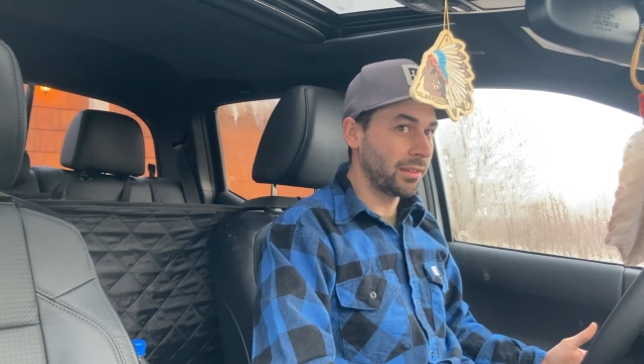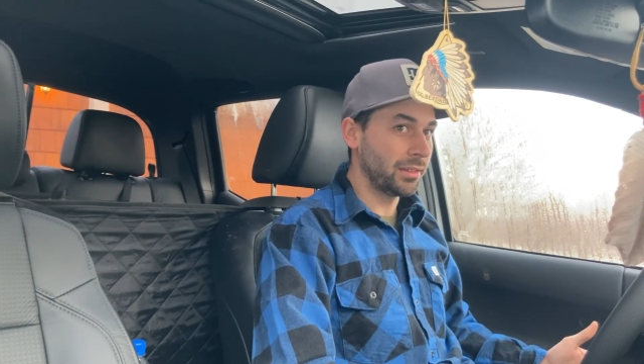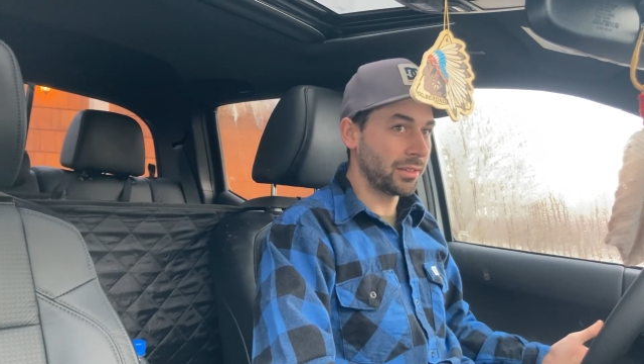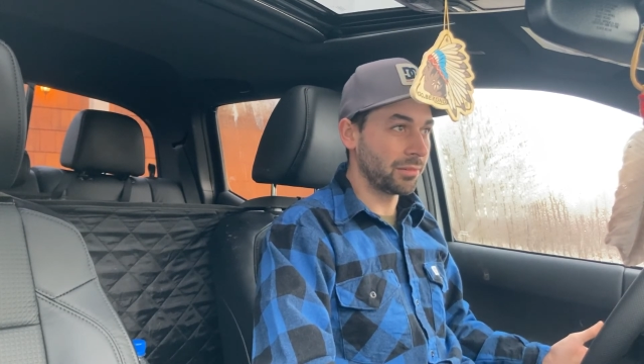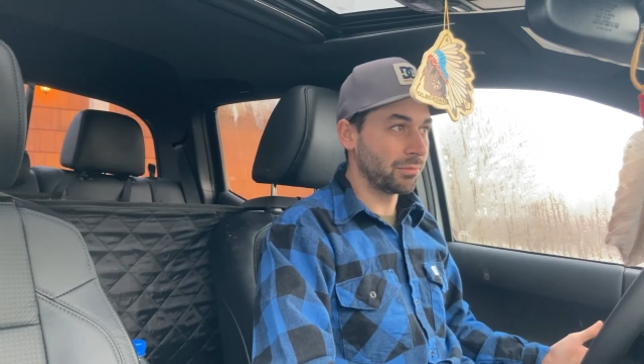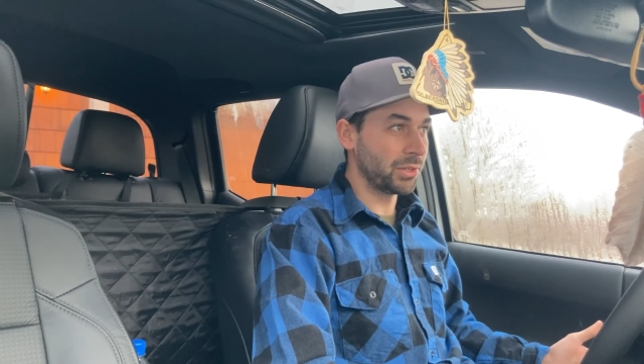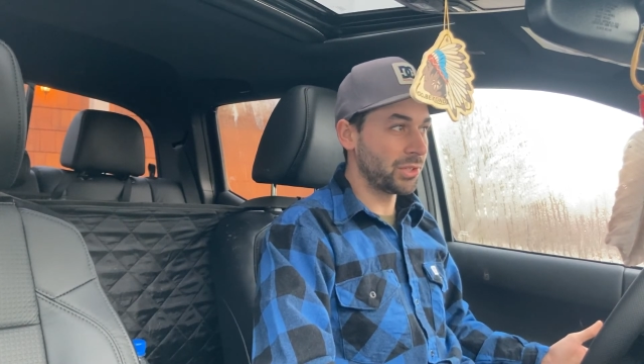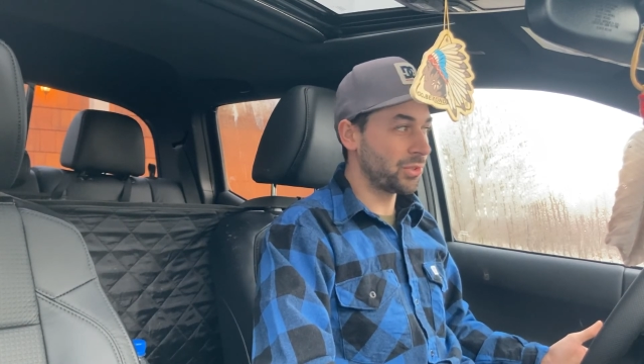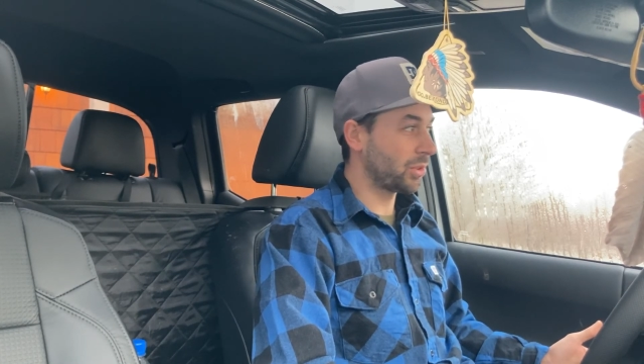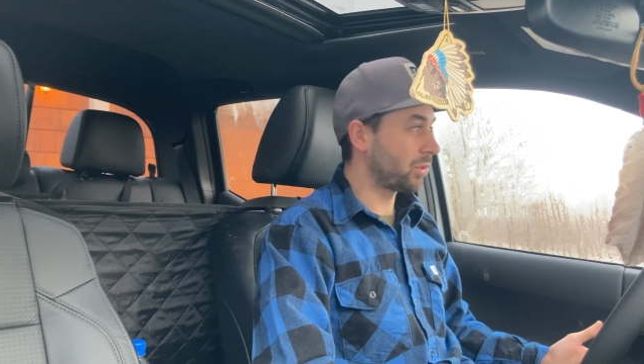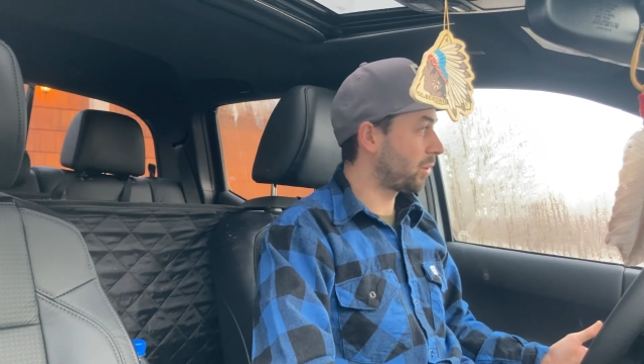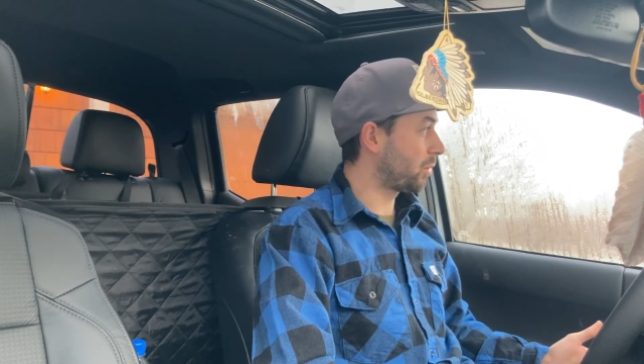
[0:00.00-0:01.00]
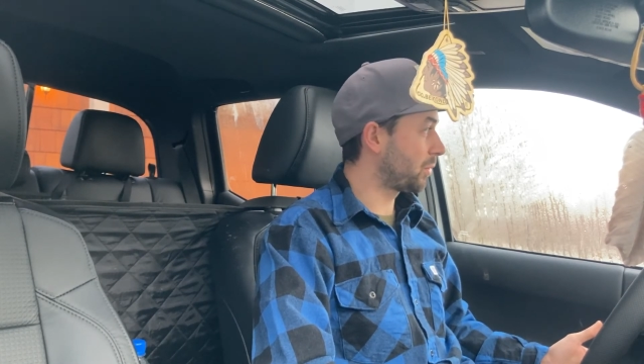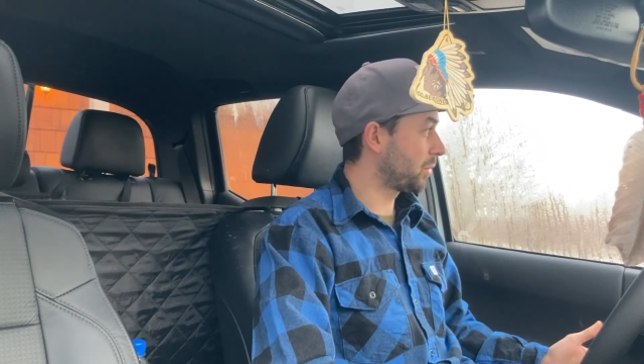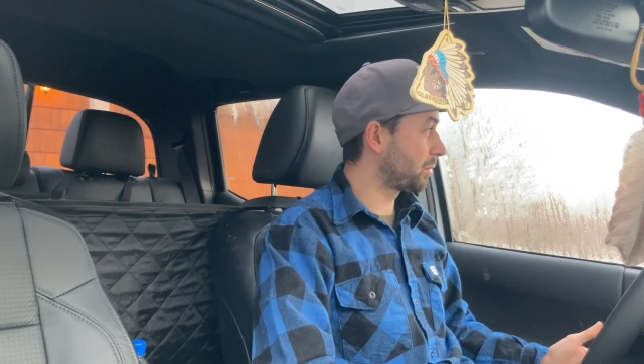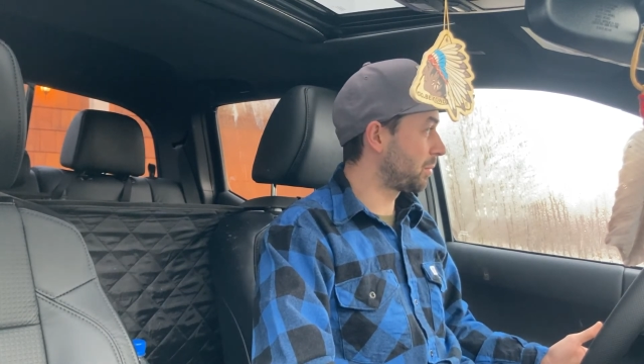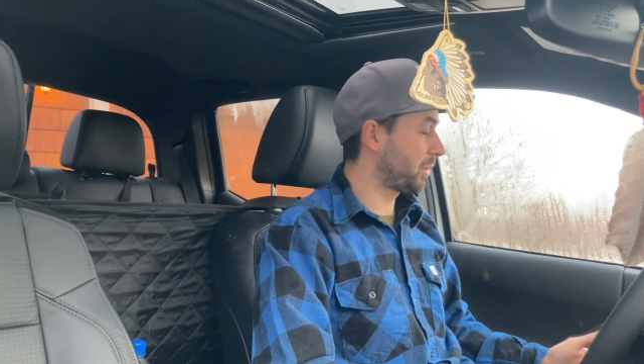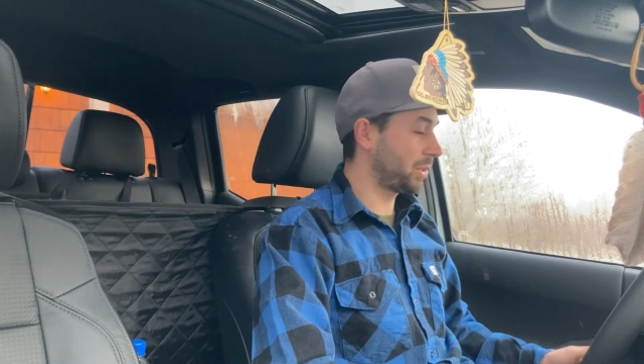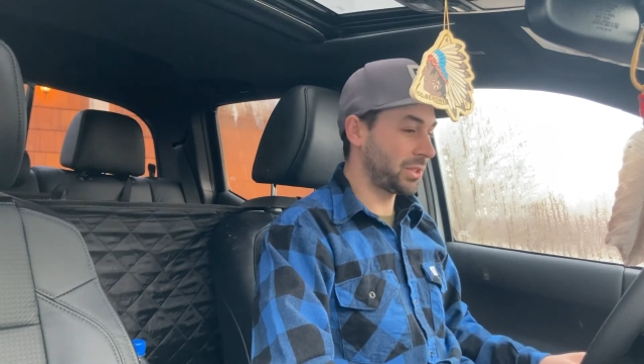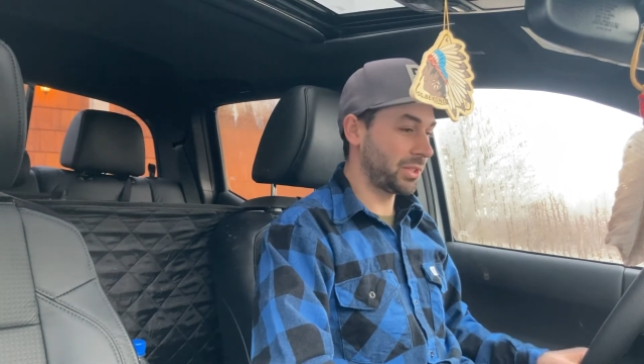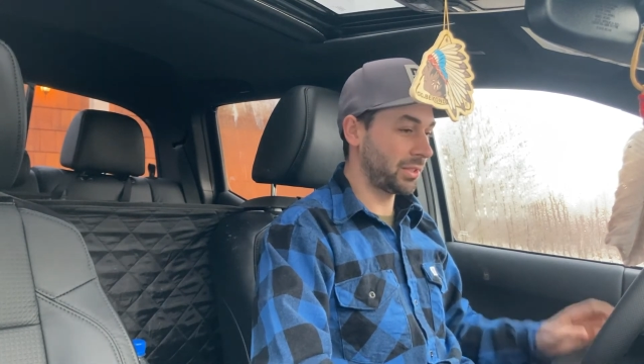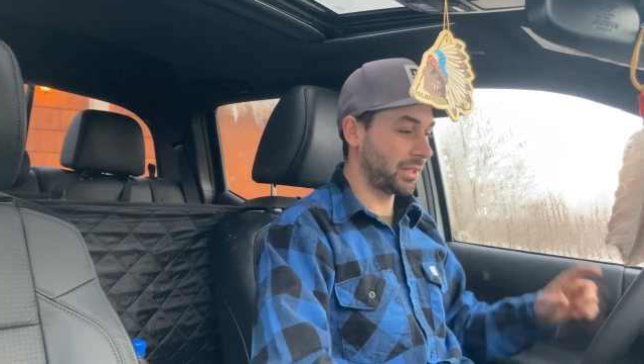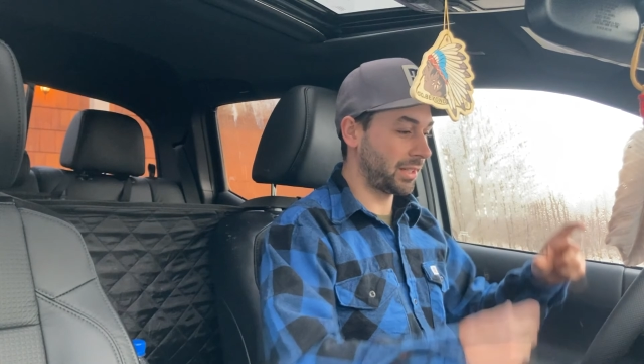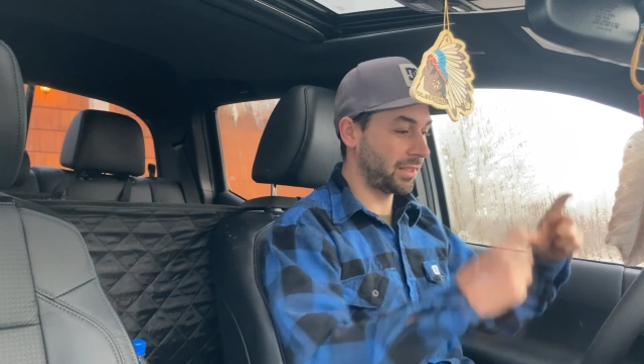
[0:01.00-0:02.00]
you can re-drill holes, but you're
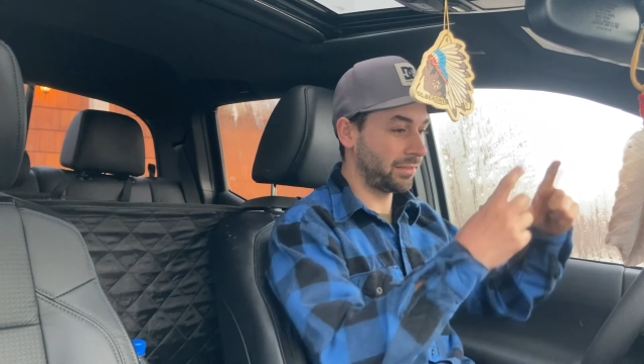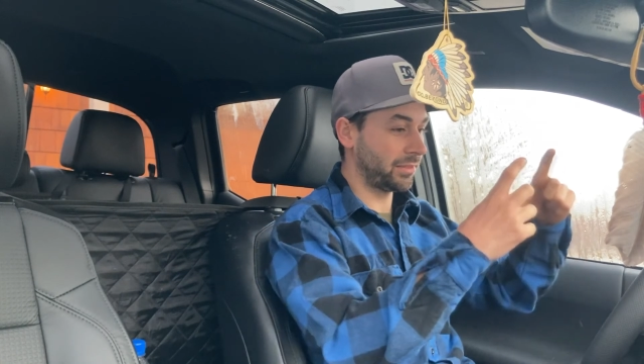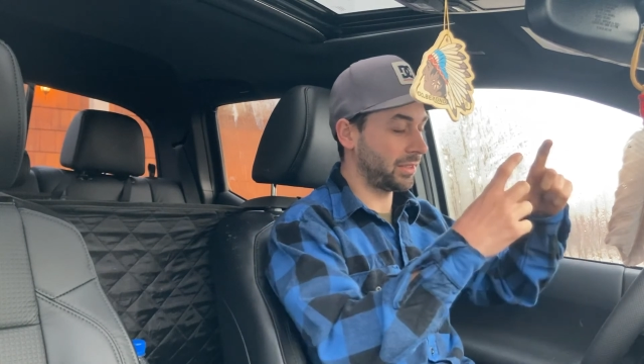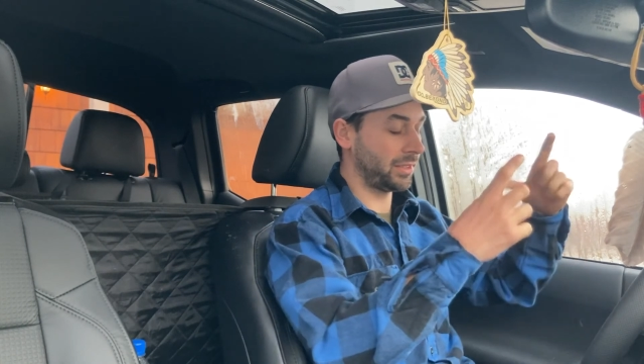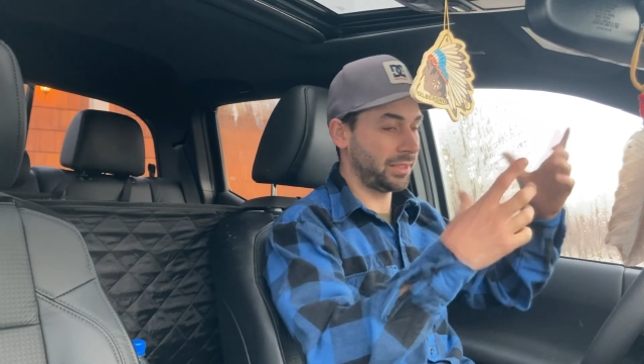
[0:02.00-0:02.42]
still gonna have